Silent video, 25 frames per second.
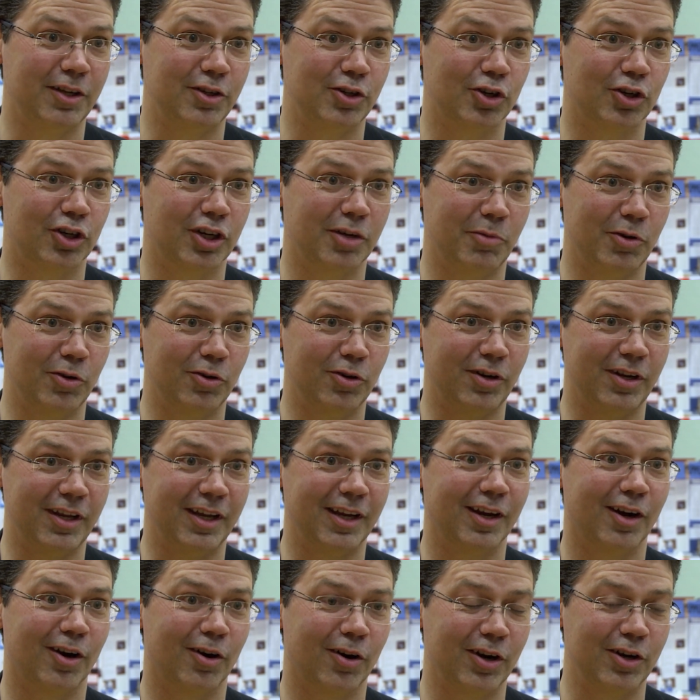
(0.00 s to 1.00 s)
in your
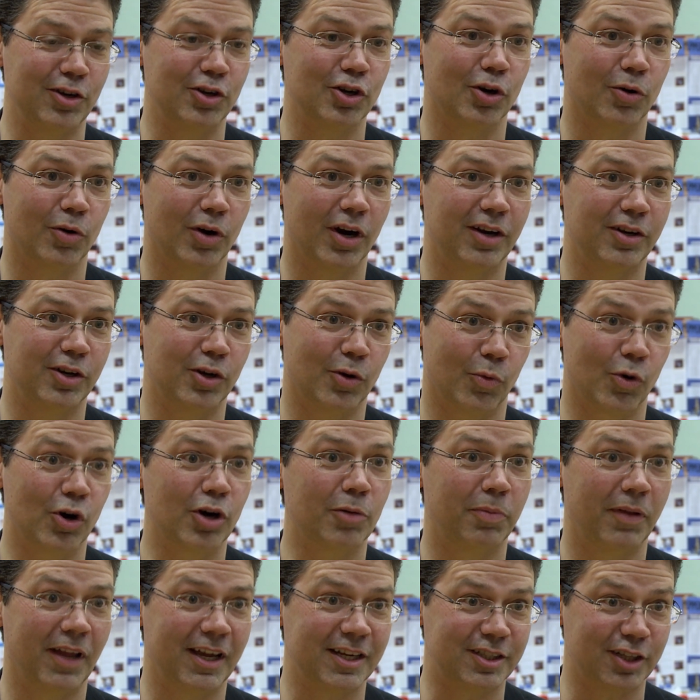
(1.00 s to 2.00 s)
community or in your, in your
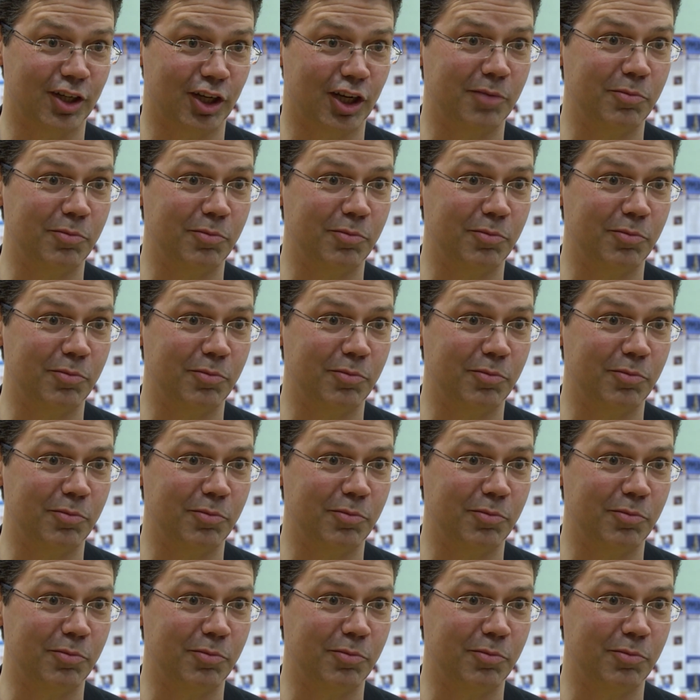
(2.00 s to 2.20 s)
workplace and